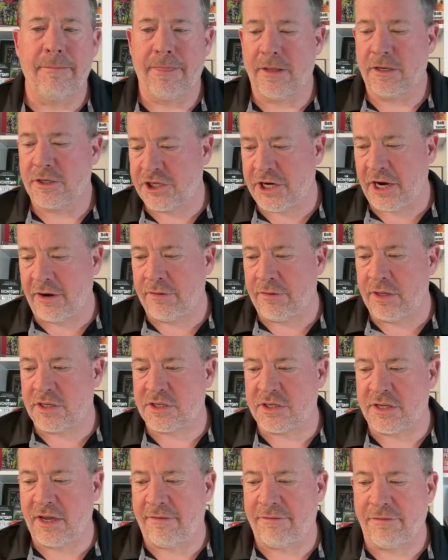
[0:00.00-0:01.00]
share this
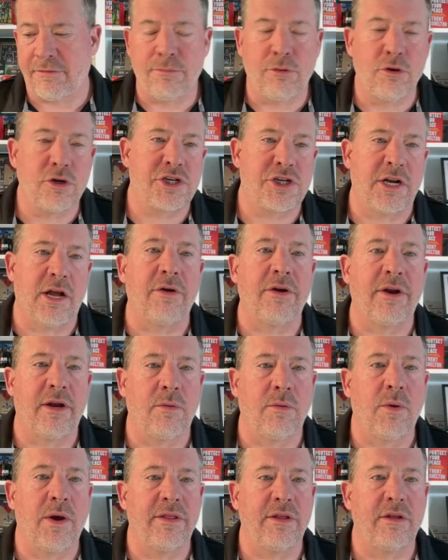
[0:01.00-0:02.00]
stuff and push it out any
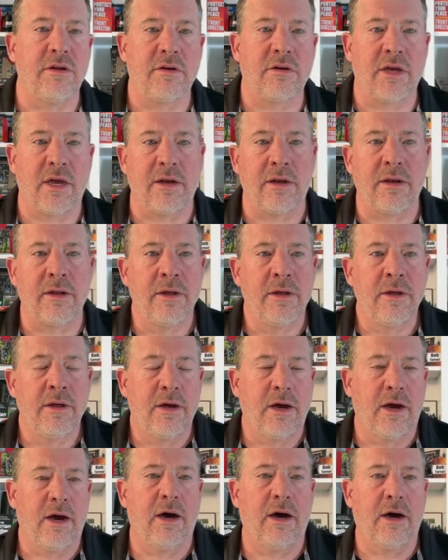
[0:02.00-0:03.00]
way that you can.
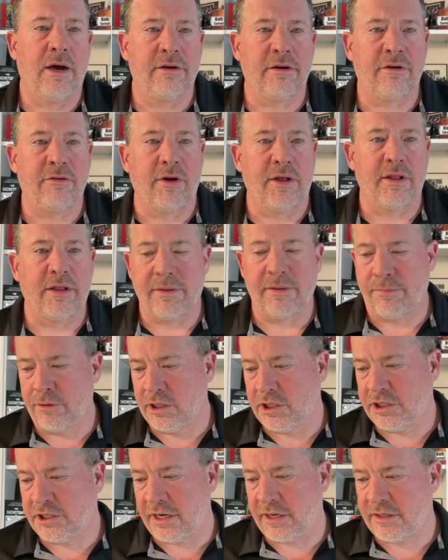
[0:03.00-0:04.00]
I greatly
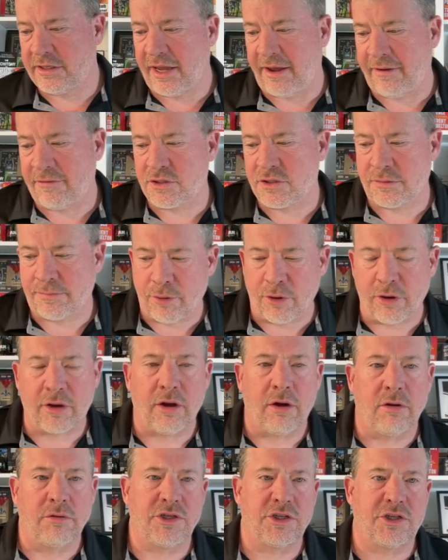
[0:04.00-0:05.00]
appreciate it. Dave
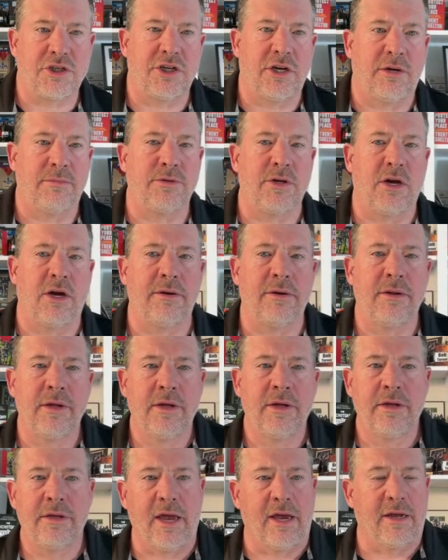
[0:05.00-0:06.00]
Saperco just jumped on.
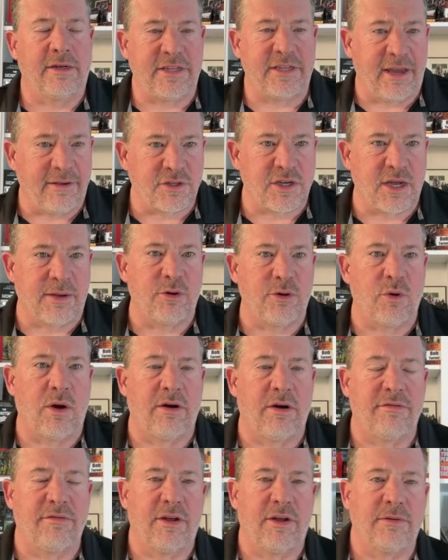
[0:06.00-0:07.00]
Yeah, Dave's coming to
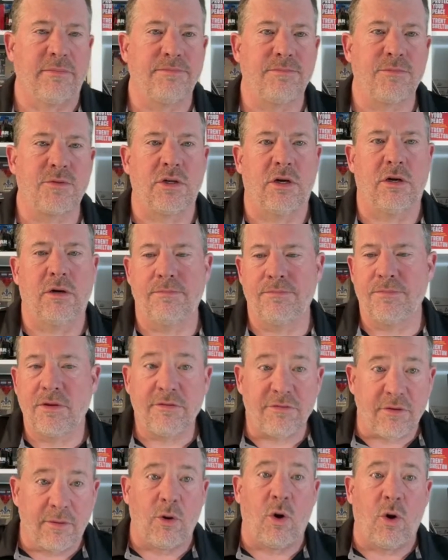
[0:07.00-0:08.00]
our event. So from